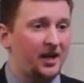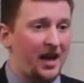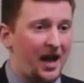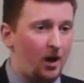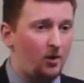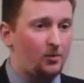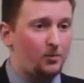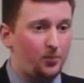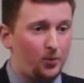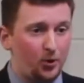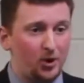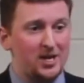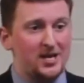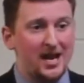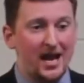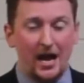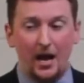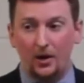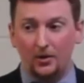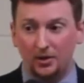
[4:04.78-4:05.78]
and how to put
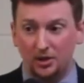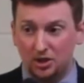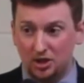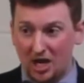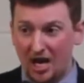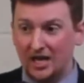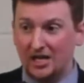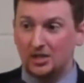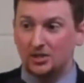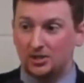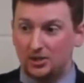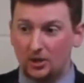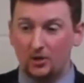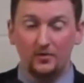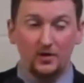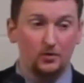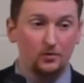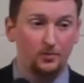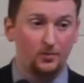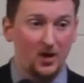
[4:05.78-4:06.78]
down the Chinese
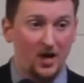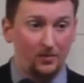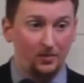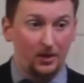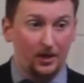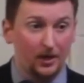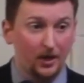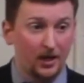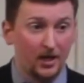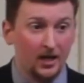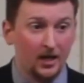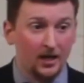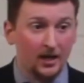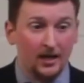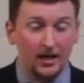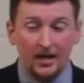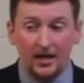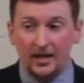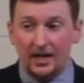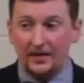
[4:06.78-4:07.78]
Soviet Republic.
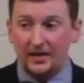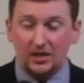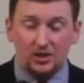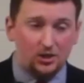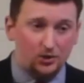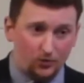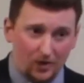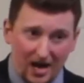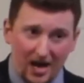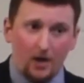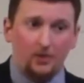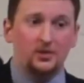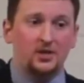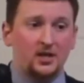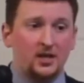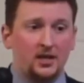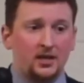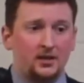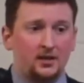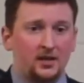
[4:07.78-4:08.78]
And they surrounded
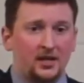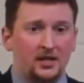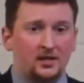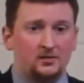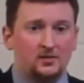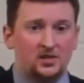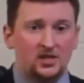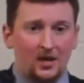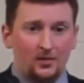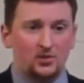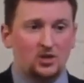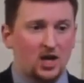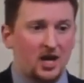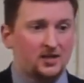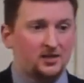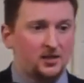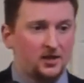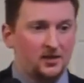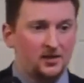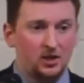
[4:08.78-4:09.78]
it, they
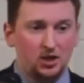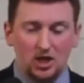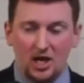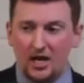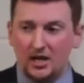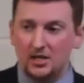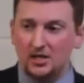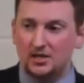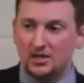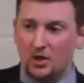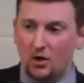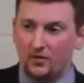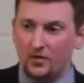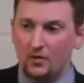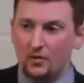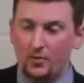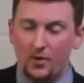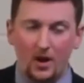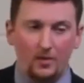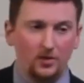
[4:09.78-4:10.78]
subjected the Chinese Soviet
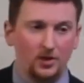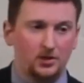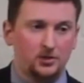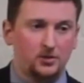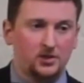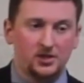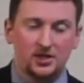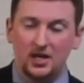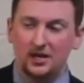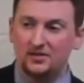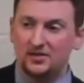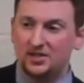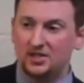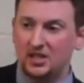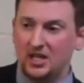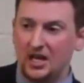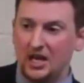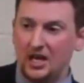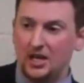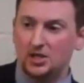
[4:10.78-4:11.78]
Republic to a state of
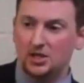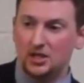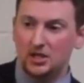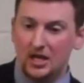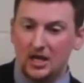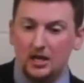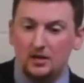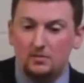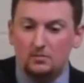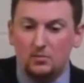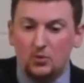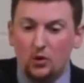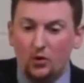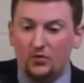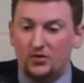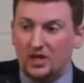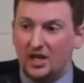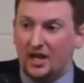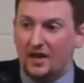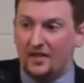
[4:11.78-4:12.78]
siege, and they
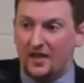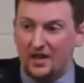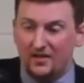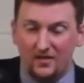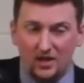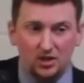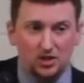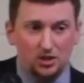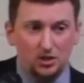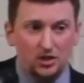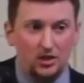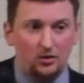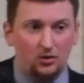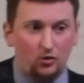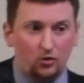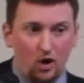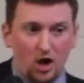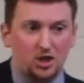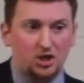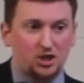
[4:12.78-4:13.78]
moved in and they eventually
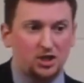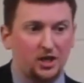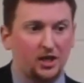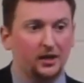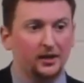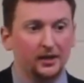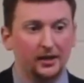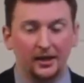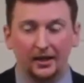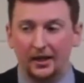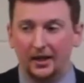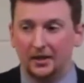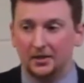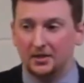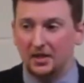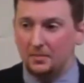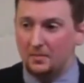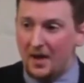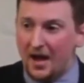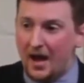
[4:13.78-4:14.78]
crushed it.
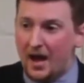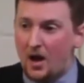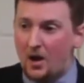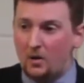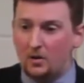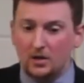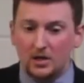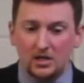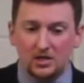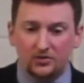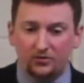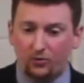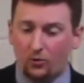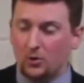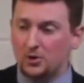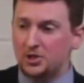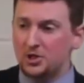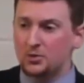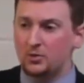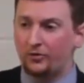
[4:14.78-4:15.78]
And Mao and his
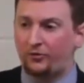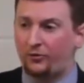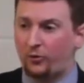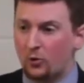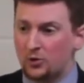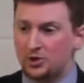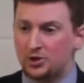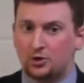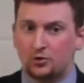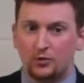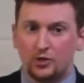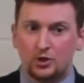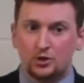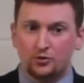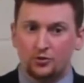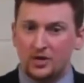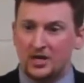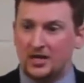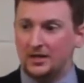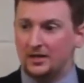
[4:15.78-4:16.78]
forces were forced to
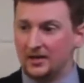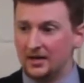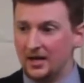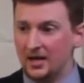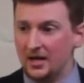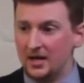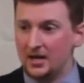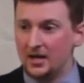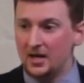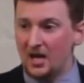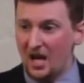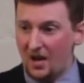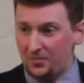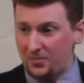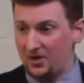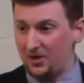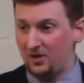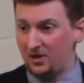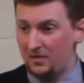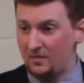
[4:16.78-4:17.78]
retreat up
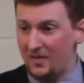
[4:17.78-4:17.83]
into the